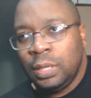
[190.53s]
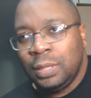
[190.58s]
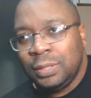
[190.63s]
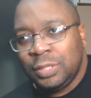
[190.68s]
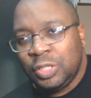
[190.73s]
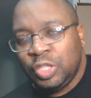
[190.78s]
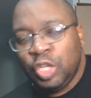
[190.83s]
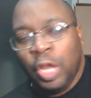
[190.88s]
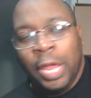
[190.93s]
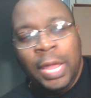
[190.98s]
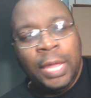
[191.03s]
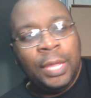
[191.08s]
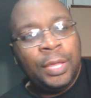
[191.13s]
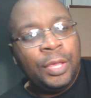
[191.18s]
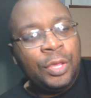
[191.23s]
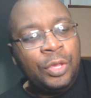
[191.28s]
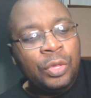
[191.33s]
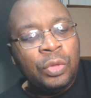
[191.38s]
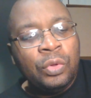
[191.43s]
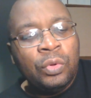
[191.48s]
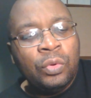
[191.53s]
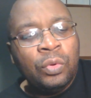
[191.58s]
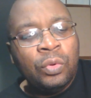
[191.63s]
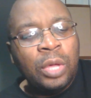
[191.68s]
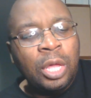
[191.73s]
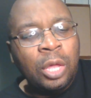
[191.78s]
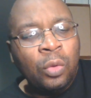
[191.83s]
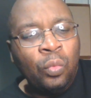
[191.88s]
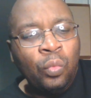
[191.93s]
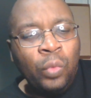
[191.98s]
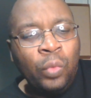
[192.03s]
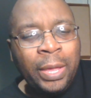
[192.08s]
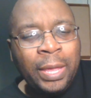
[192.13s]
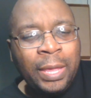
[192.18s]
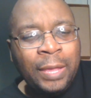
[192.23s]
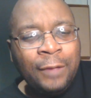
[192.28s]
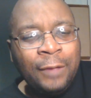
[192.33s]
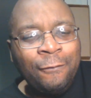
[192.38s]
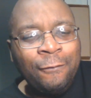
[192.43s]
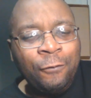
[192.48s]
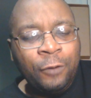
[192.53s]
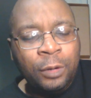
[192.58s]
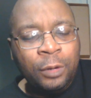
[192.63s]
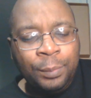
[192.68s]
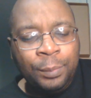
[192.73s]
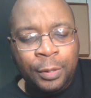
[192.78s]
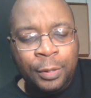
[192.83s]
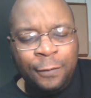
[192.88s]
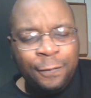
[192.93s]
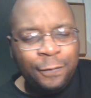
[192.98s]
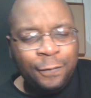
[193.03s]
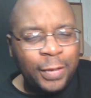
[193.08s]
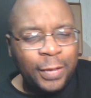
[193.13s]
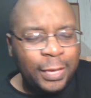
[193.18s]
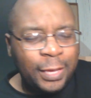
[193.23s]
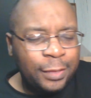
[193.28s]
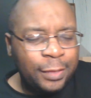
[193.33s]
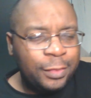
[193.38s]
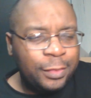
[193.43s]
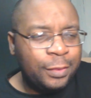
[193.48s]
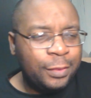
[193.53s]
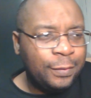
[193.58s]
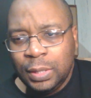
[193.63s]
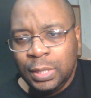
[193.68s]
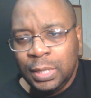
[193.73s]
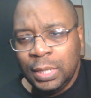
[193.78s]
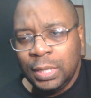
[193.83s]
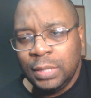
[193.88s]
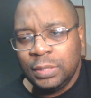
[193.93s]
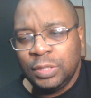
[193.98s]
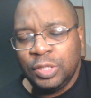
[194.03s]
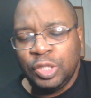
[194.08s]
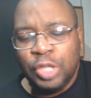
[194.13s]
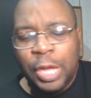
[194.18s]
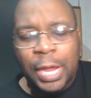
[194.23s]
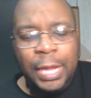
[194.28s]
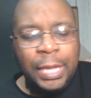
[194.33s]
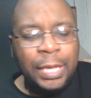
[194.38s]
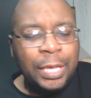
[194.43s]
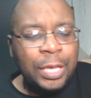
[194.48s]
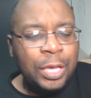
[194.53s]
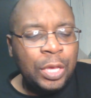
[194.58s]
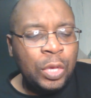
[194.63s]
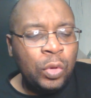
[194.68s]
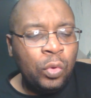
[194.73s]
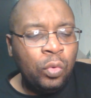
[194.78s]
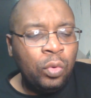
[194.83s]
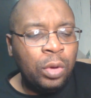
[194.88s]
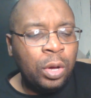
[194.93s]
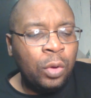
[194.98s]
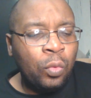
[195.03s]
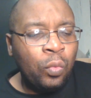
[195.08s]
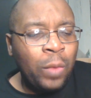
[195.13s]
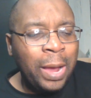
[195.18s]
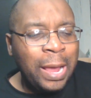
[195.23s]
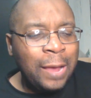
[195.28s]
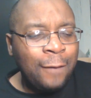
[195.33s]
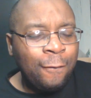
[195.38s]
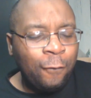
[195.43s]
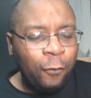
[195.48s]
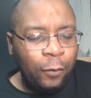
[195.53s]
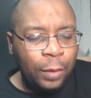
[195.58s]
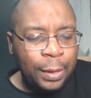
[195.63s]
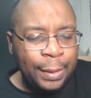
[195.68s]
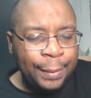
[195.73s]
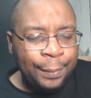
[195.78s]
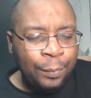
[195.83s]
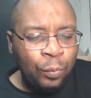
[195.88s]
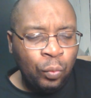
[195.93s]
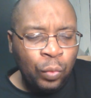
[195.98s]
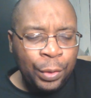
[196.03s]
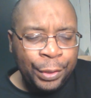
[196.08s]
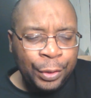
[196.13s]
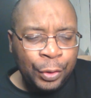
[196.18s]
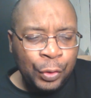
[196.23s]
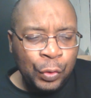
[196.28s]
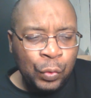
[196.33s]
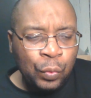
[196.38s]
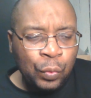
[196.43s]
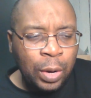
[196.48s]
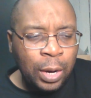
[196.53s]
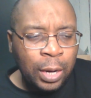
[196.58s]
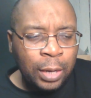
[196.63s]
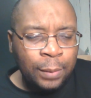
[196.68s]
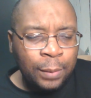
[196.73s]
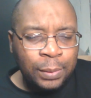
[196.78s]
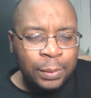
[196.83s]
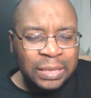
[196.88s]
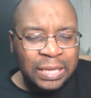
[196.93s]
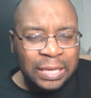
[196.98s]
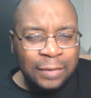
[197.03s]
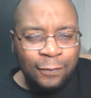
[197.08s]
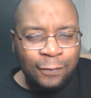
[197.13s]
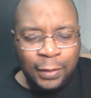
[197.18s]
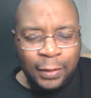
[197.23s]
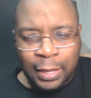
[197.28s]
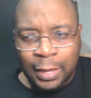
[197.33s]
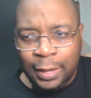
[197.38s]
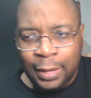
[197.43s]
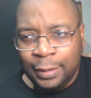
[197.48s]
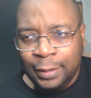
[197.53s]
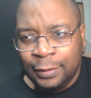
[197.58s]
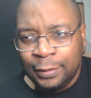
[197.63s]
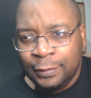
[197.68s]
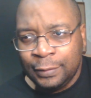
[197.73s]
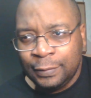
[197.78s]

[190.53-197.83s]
shake you away from your faith, shake you away from what you are believing in.